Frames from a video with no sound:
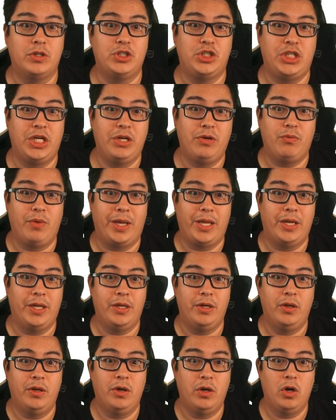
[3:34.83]

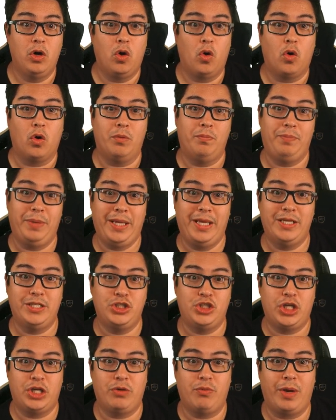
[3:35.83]
generated or
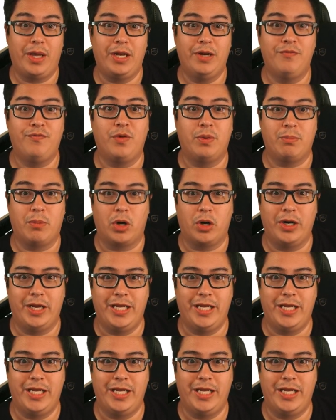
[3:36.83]
being generated from our